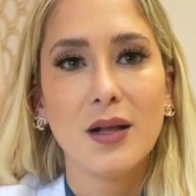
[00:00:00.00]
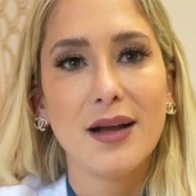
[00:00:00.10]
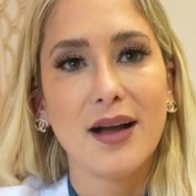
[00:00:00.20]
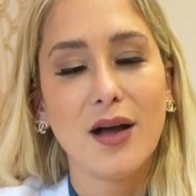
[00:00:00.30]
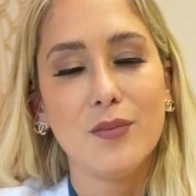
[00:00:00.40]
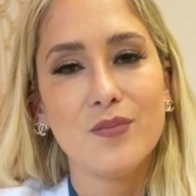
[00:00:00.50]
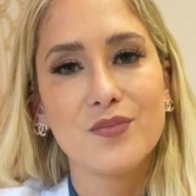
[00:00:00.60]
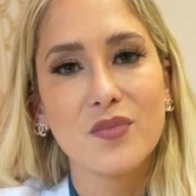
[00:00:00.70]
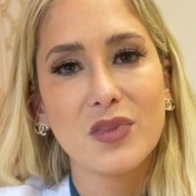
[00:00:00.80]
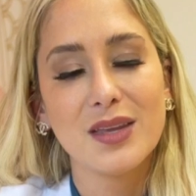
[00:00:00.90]

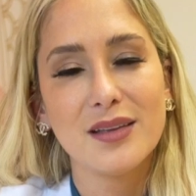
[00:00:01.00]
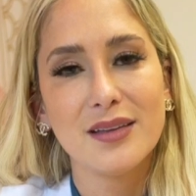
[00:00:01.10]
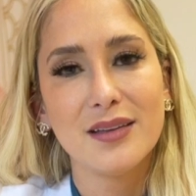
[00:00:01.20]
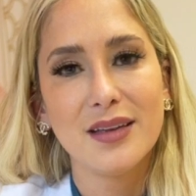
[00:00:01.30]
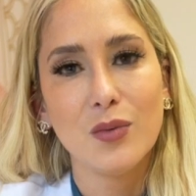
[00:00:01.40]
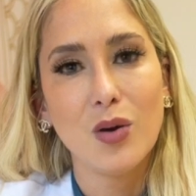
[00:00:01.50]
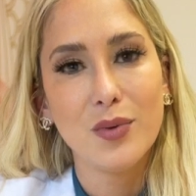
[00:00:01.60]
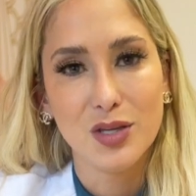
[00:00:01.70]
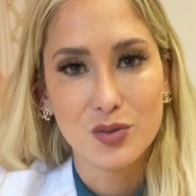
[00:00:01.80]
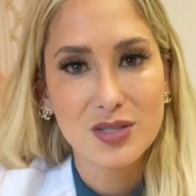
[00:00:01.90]
and what
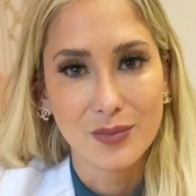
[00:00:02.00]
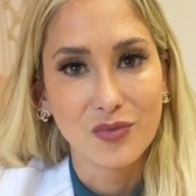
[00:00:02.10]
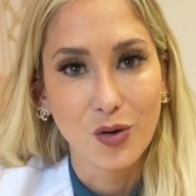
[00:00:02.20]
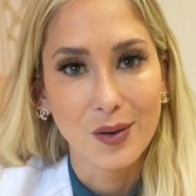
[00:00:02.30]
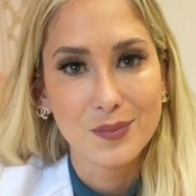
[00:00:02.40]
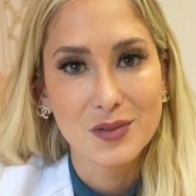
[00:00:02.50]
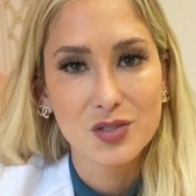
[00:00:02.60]
we use them for.